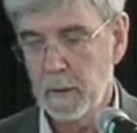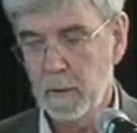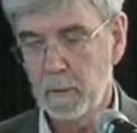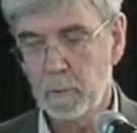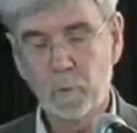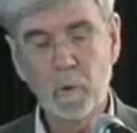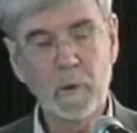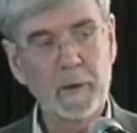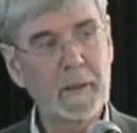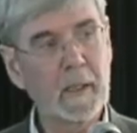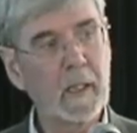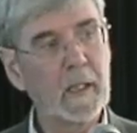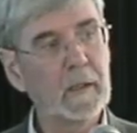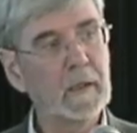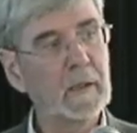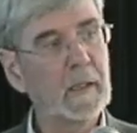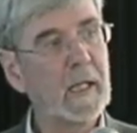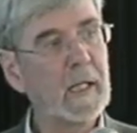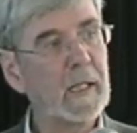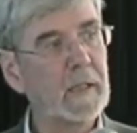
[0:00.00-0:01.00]
what
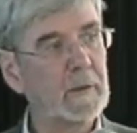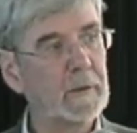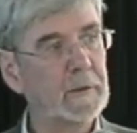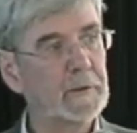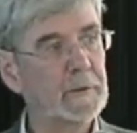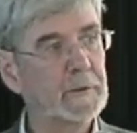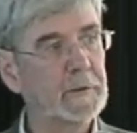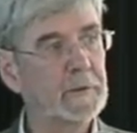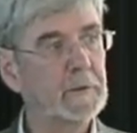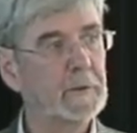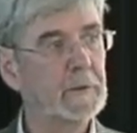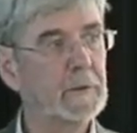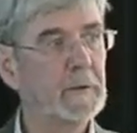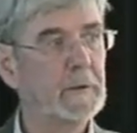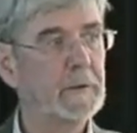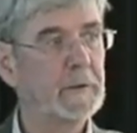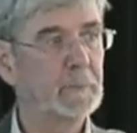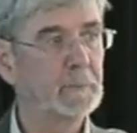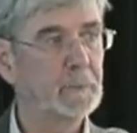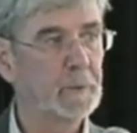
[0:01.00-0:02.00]
allowance
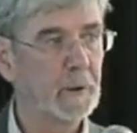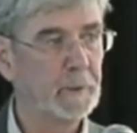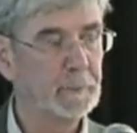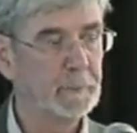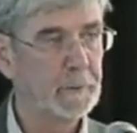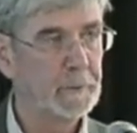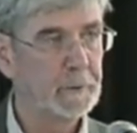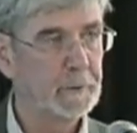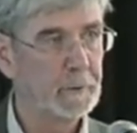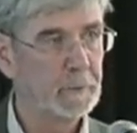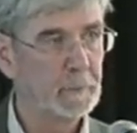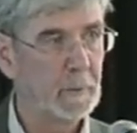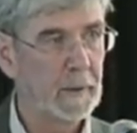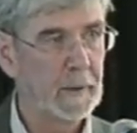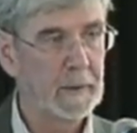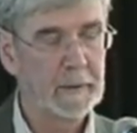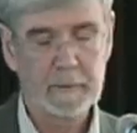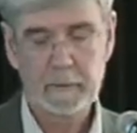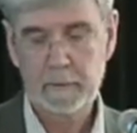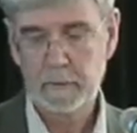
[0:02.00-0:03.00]
is appropriate to
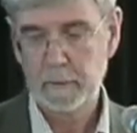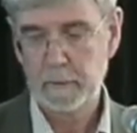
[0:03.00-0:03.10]
make